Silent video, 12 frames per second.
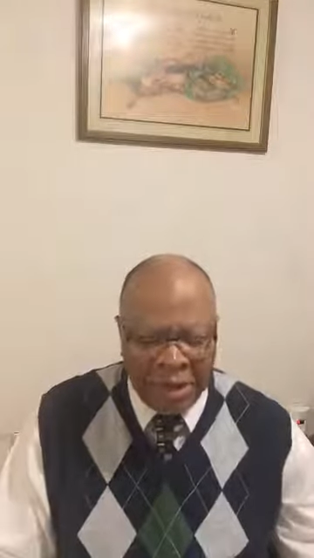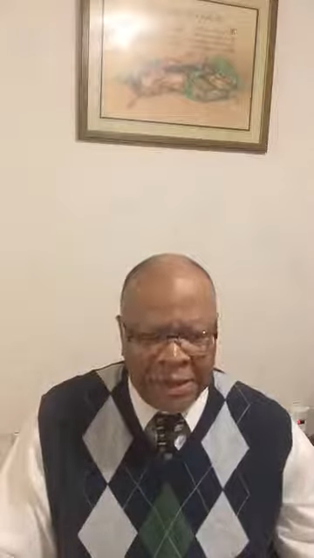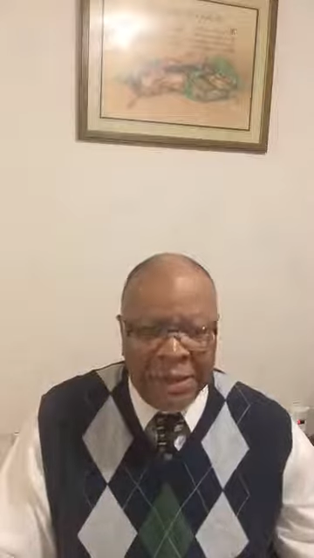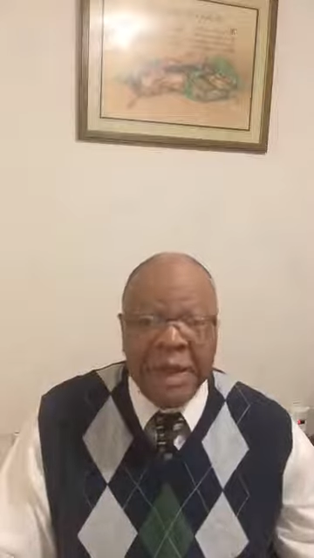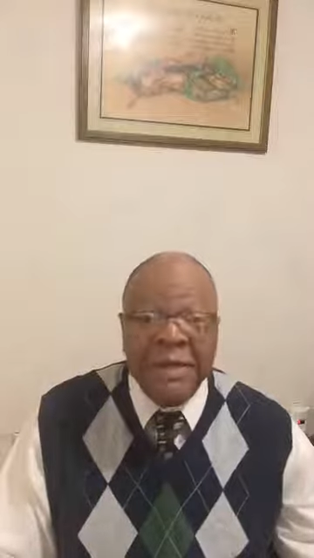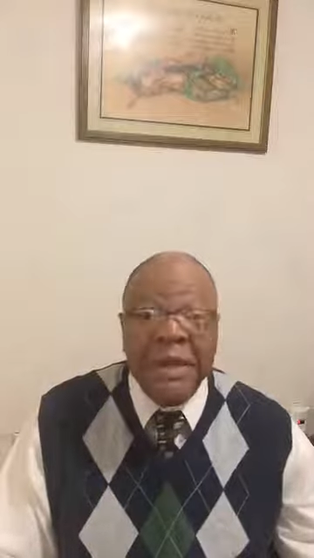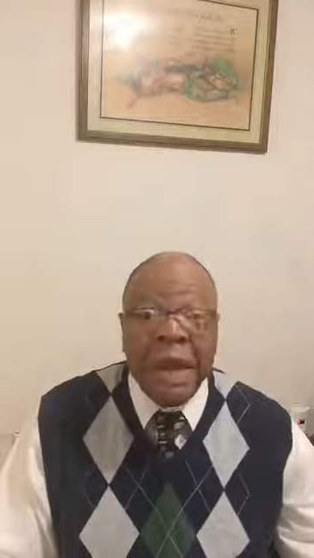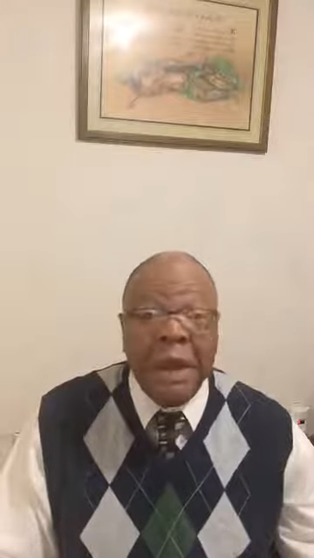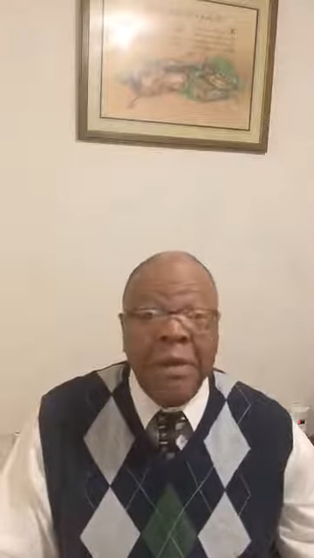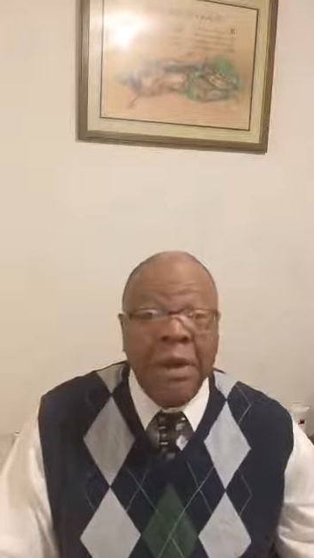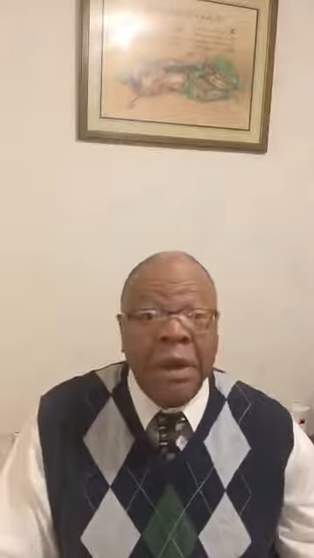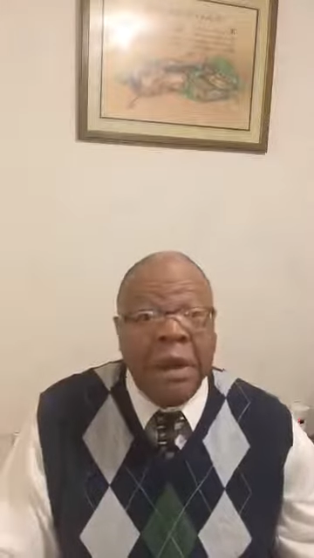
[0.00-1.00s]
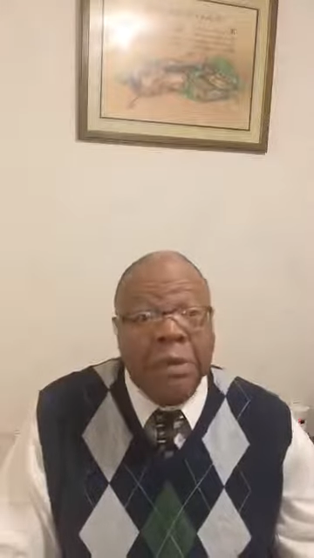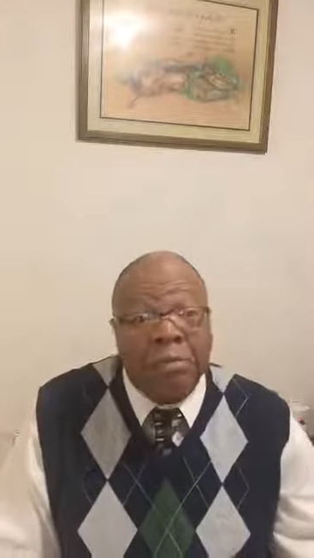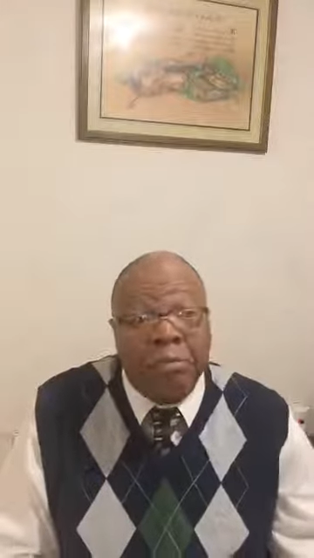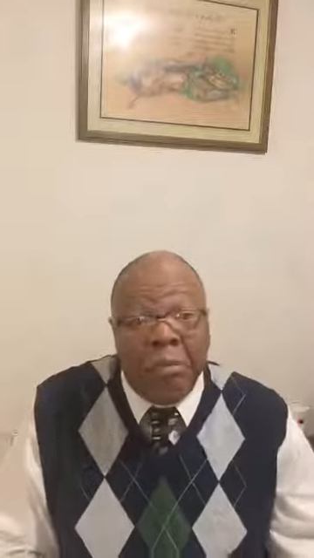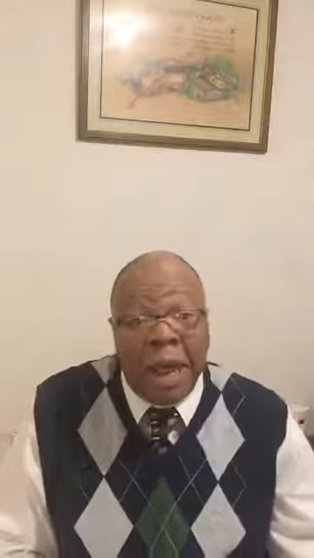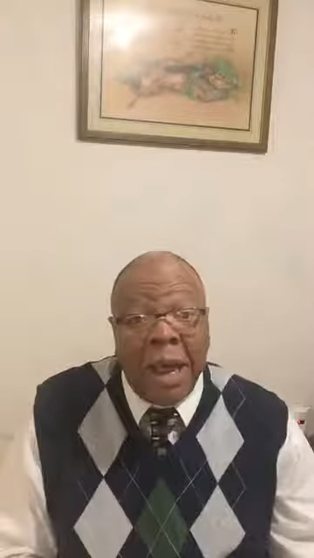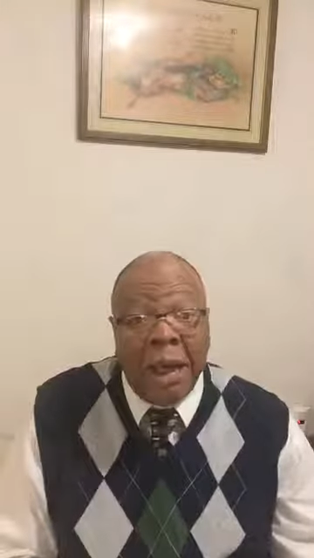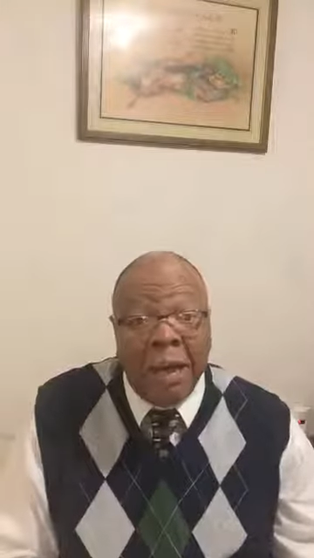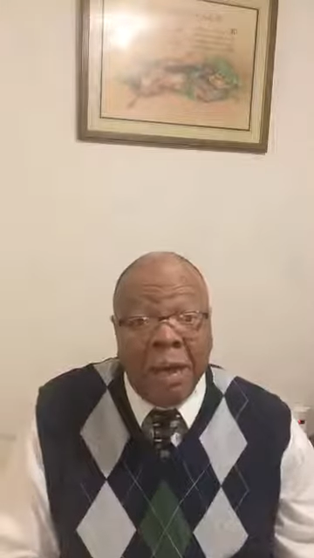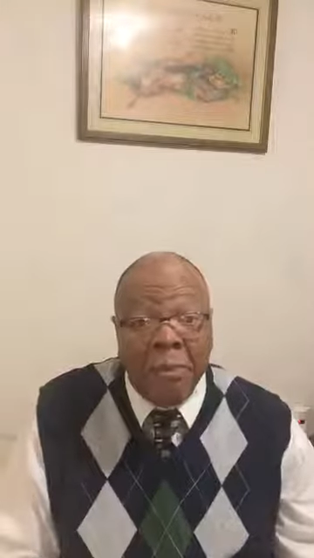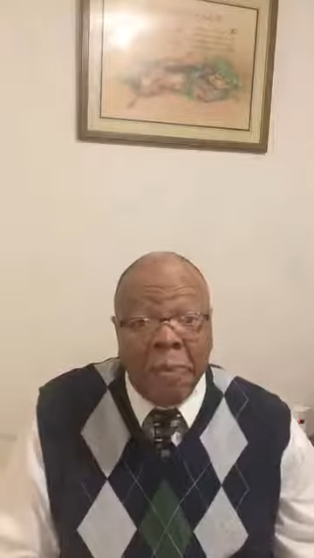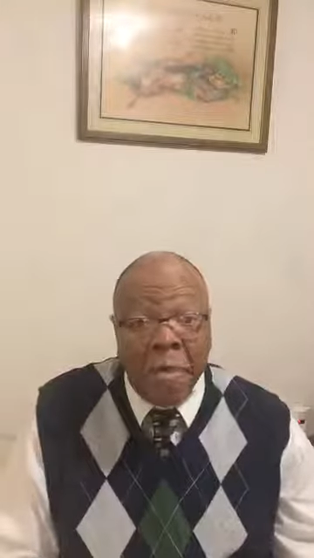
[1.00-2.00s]
does not matter
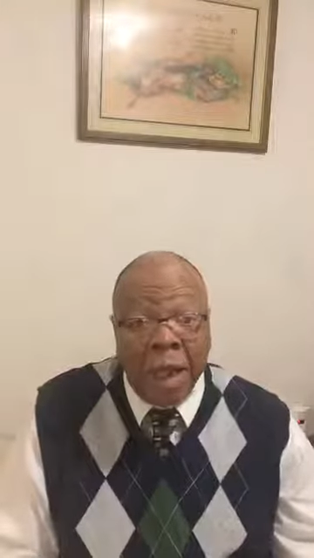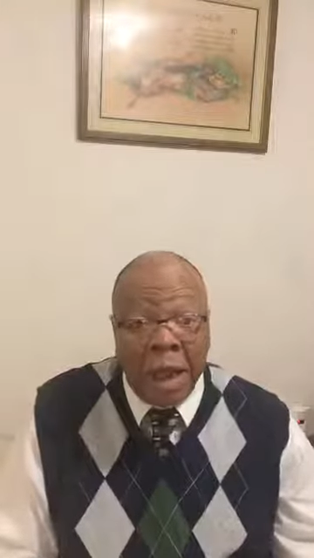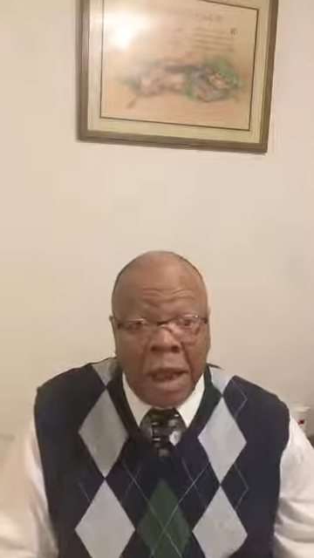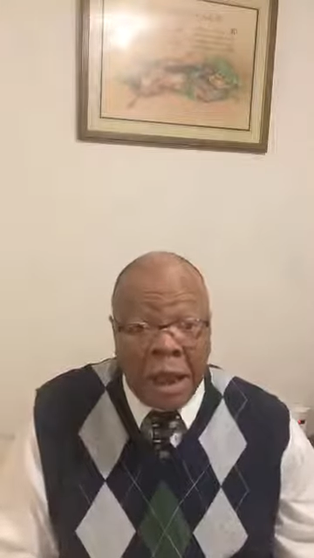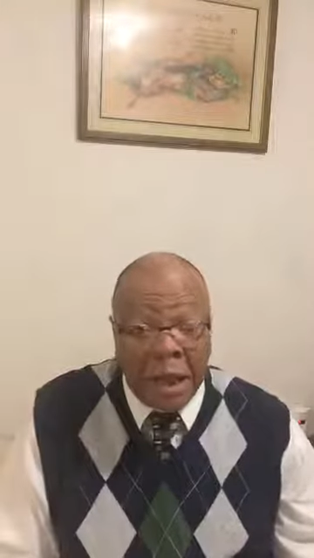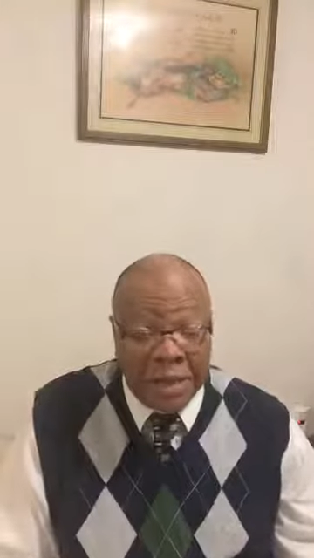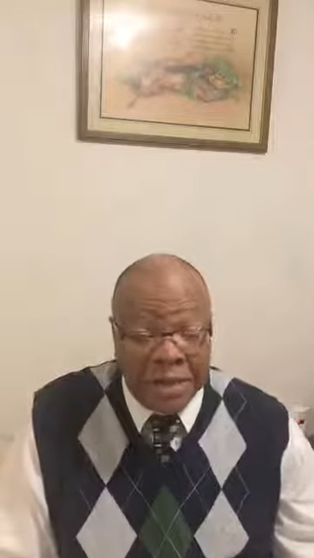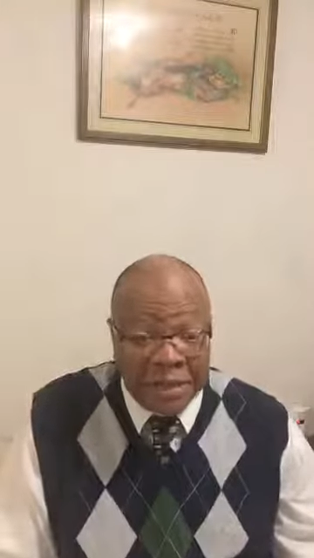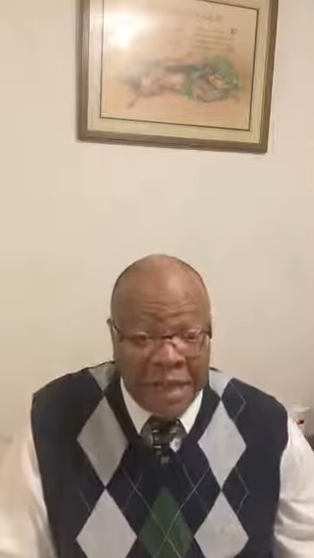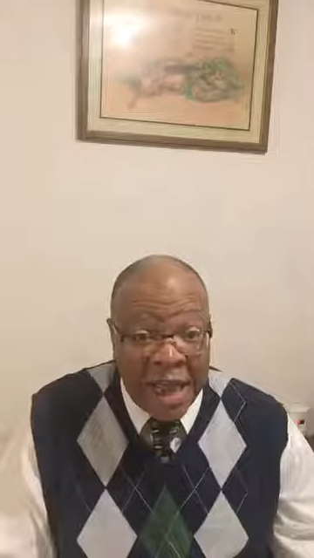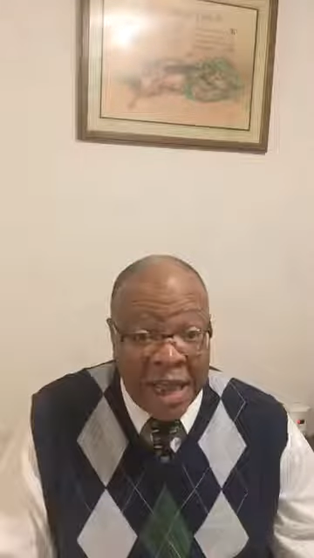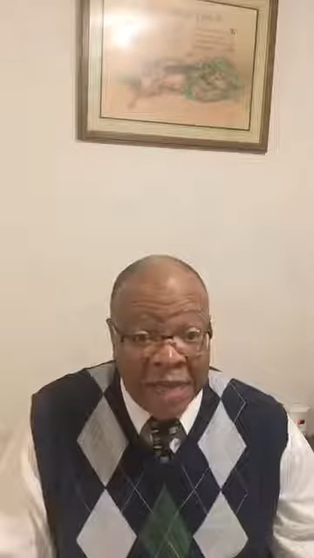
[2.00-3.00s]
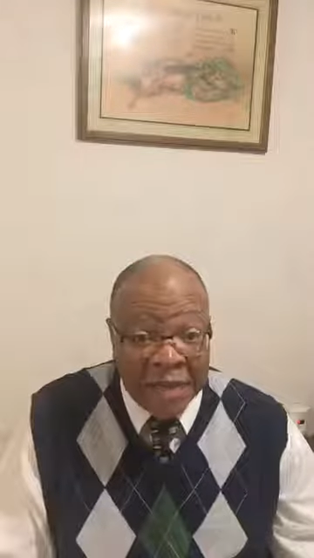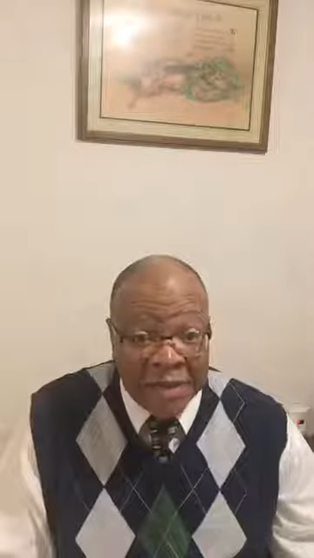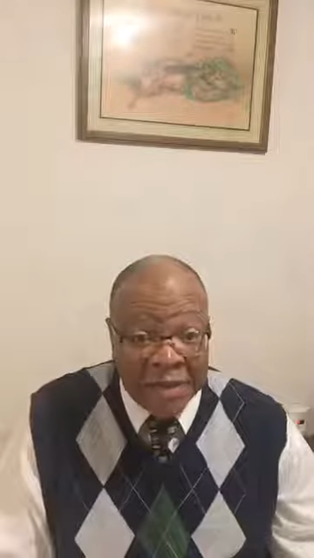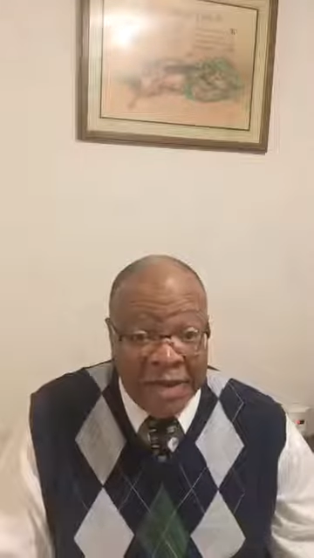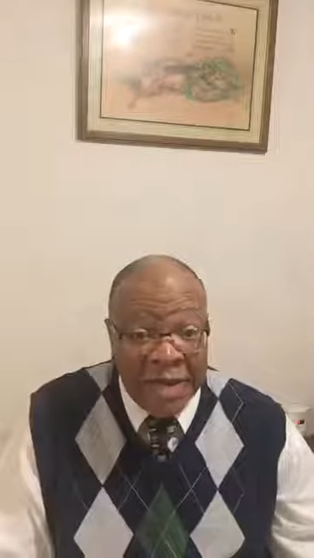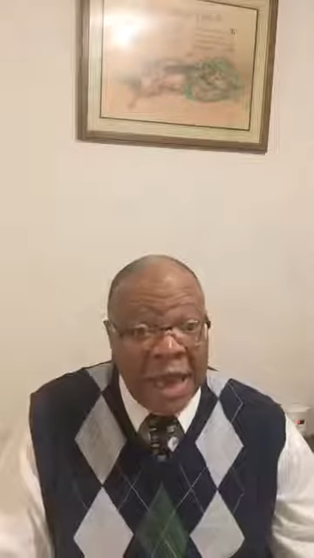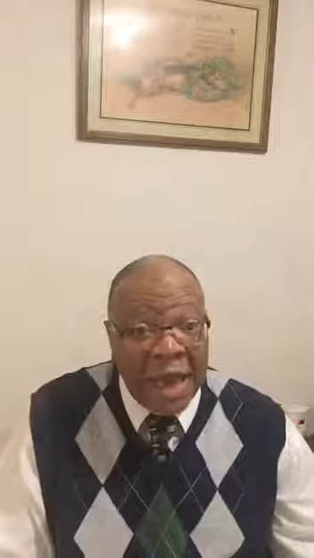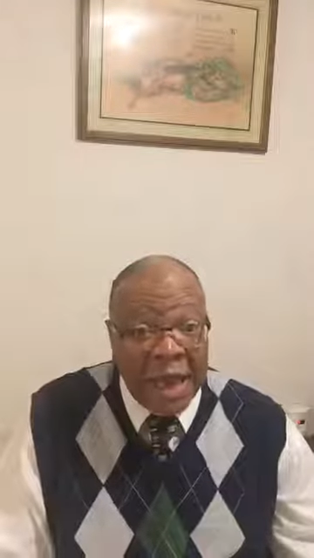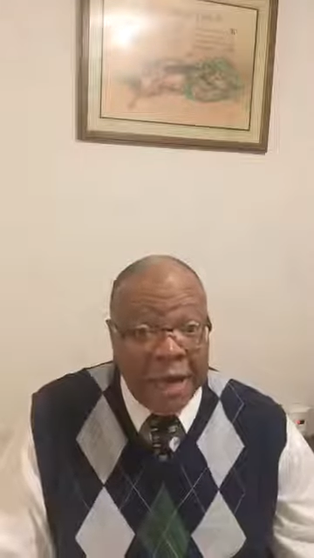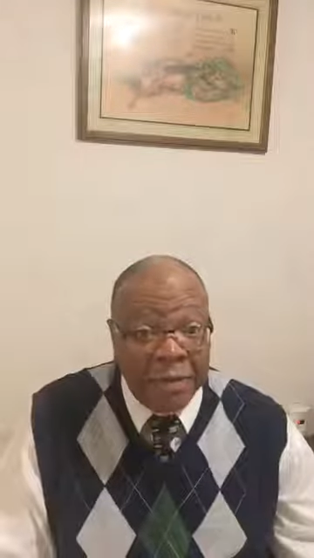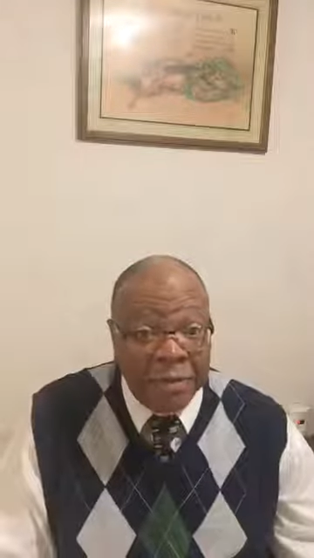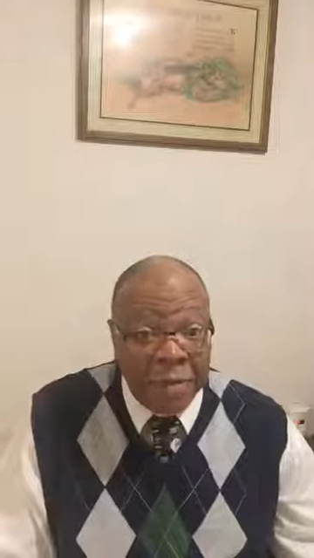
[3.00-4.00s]
our status in life.